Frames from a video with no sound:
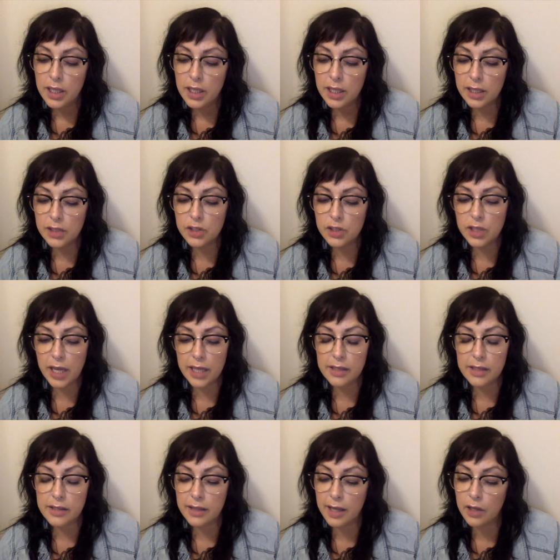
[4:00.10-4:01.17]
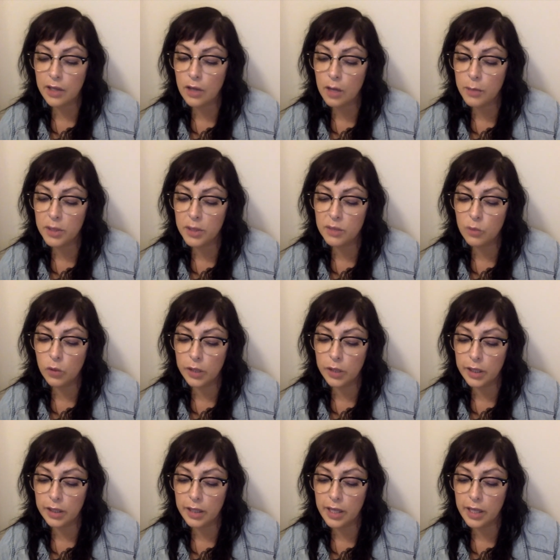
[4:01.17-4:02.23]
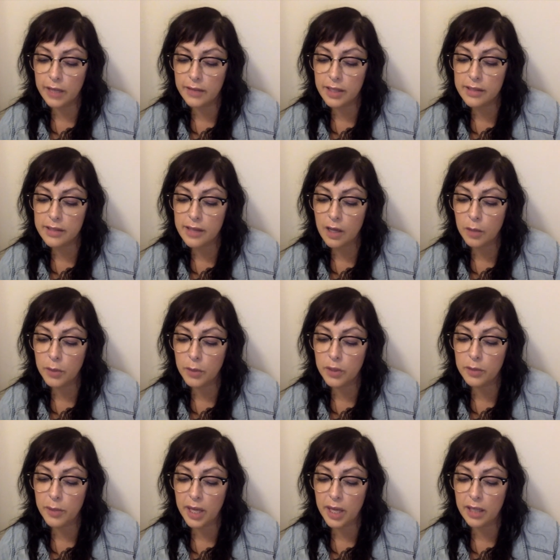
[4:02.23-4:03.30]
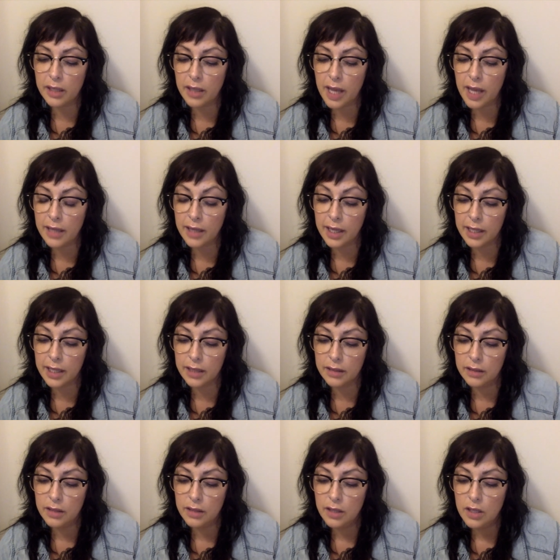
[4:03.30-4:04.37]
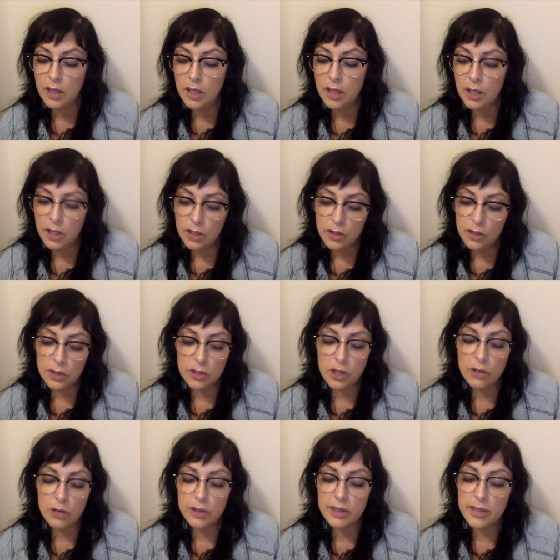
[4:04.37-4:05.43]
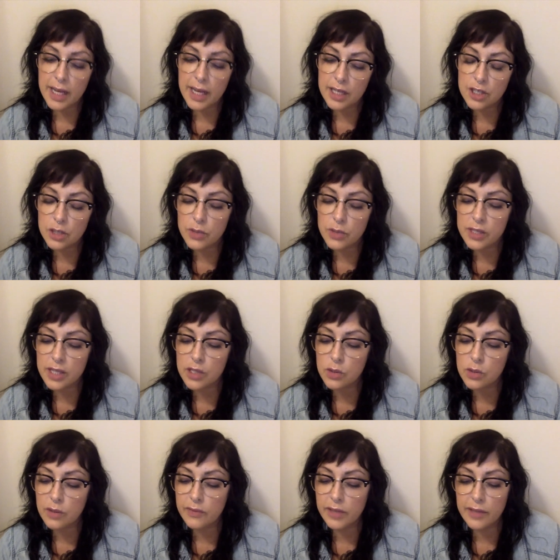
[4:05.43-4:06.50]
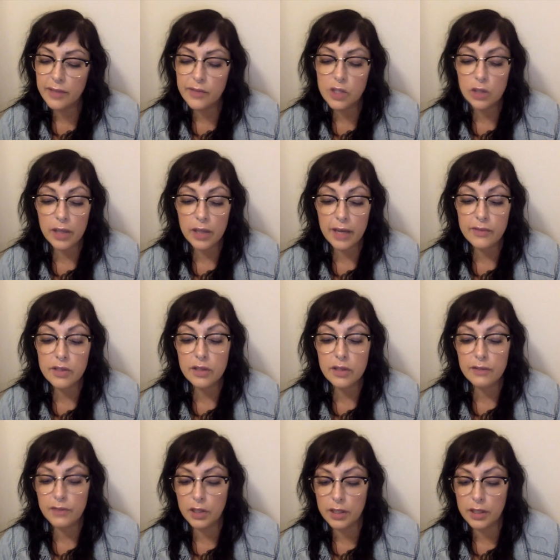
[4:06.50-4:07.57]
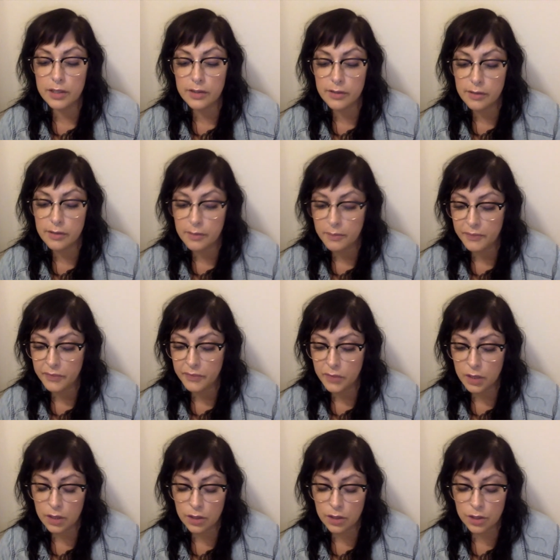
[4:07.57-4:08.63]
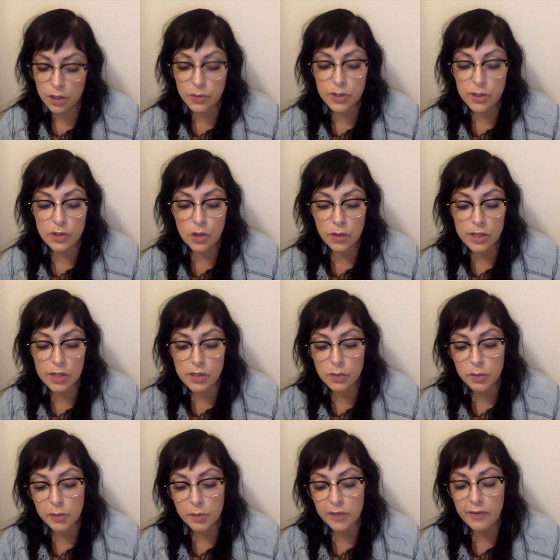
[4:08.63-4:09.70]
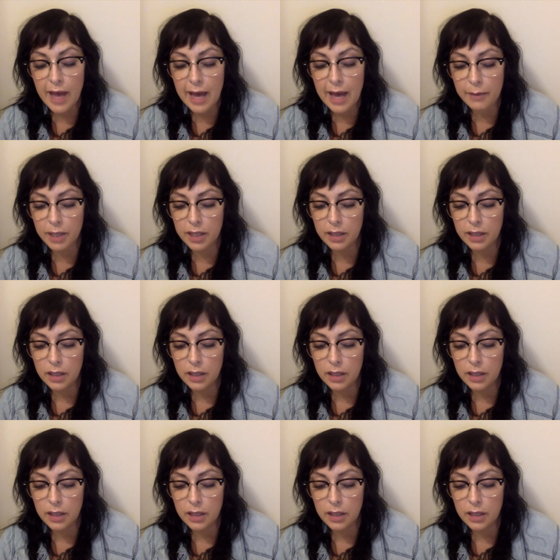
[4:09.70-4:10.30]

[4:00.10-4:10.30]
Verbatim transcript: each day to get her up in the morning and then to help her to bed at night. During the day, she was said to have lived her life to the fullest. She was known as a woman of habit.